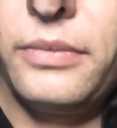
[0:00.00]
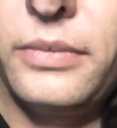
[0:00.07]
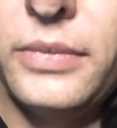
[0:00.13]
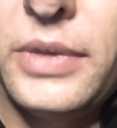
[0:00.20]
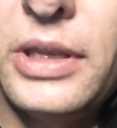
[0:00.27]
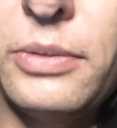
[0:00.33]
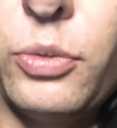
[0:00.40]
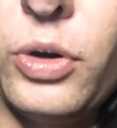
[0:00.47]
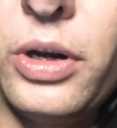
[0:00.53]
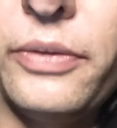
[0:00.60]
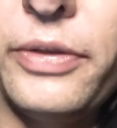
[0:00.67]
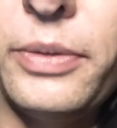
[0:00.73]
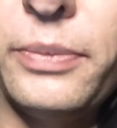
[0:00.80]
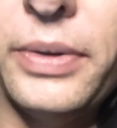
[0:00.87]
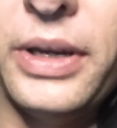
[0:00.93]
And one of
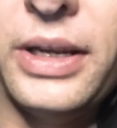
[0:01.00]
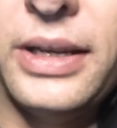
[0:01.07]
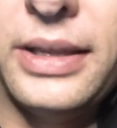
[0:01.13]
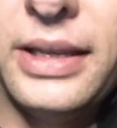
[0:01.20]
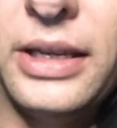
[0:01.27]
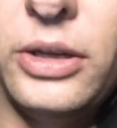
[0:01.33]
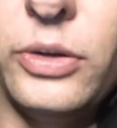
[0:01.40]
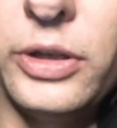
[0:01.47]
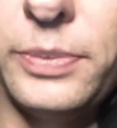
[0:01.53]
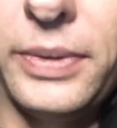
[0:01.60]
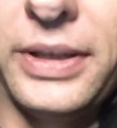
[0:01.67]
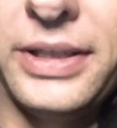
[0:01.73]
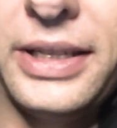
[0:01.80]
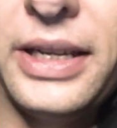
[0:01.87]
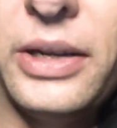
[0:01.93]
them being the
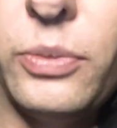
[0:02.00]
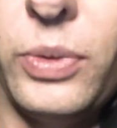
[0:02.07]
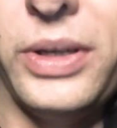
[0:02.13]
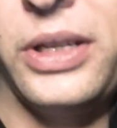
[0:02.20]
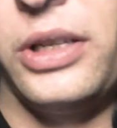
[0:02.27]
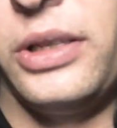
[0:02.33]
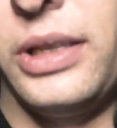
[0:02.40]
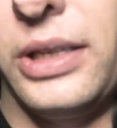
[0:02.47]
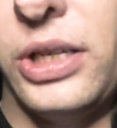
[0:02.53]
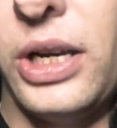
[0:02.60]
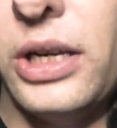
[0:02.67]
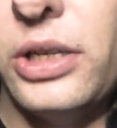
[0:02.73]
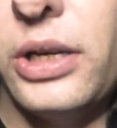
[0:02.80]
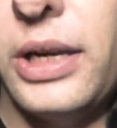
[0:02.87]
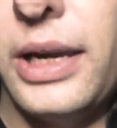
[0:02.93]
USB-C, which is the
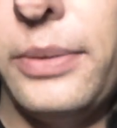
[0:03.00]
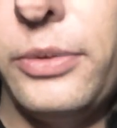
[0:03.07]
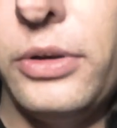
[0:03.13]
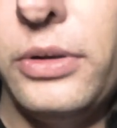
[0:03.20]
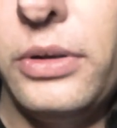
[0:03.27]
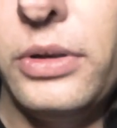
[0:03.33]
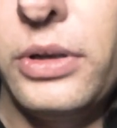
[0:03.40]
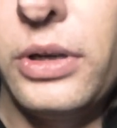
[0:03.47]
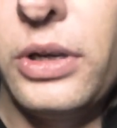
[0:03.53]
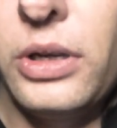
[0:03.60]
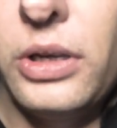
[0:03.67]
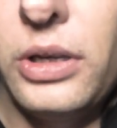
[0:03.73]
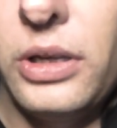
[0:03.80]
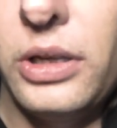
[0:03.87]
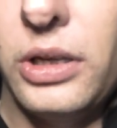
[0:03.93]
charging cable.
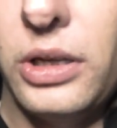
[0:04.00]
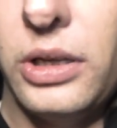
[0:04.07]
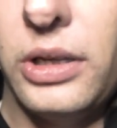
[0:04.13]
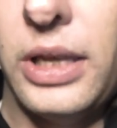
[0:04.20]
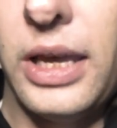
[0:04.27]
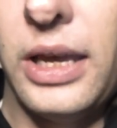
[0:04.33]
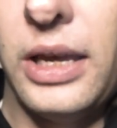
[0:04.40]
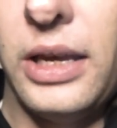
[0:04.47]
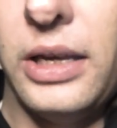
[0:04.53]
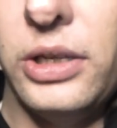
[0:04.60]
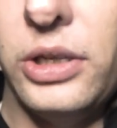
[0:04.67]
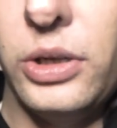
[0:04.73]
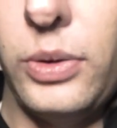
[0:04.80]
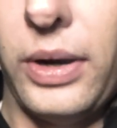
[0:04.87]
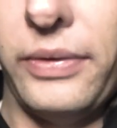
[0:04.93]
Then
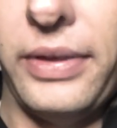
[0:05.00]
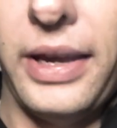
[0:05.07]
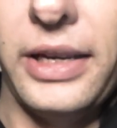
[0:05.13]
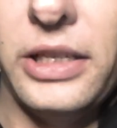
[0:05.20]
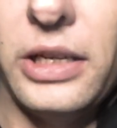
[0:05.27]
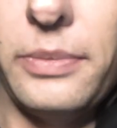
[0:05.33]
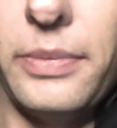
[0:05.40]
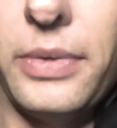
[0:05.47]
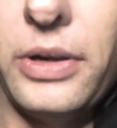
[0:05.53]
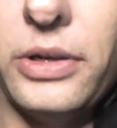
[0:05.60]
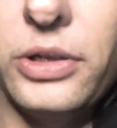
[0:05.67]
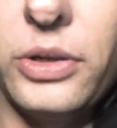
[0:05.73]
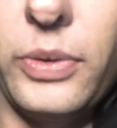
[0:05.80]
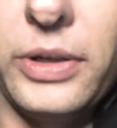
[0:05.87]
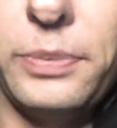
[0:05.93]
you have the HDMI
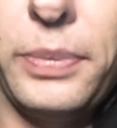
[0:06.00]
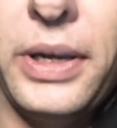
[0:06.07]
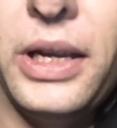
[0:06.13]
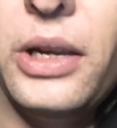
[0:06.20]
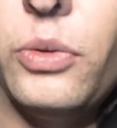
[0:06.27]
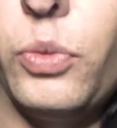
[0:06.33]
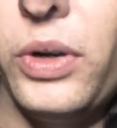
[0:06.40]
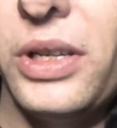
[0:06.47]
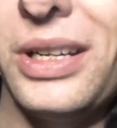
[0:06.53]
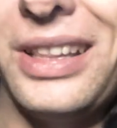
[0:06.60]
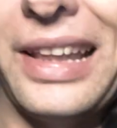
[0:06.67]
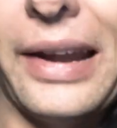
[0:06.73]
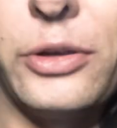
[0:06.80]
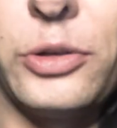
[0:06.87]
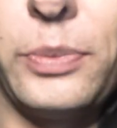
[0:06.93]
USB, which
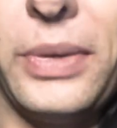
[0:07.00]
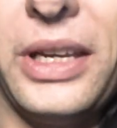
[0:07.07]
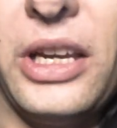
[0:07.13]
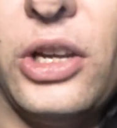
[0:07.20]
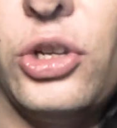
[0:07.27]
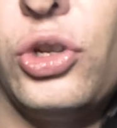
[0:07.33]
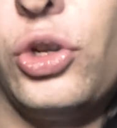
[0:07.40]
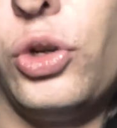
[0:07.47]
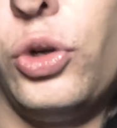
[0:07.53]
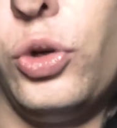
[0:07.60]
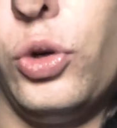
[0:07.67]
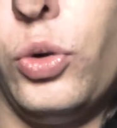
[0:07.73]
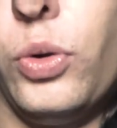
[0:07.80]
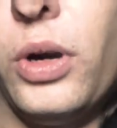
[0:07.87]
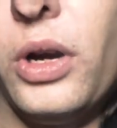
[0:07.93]
allows me
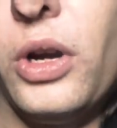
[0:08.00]
to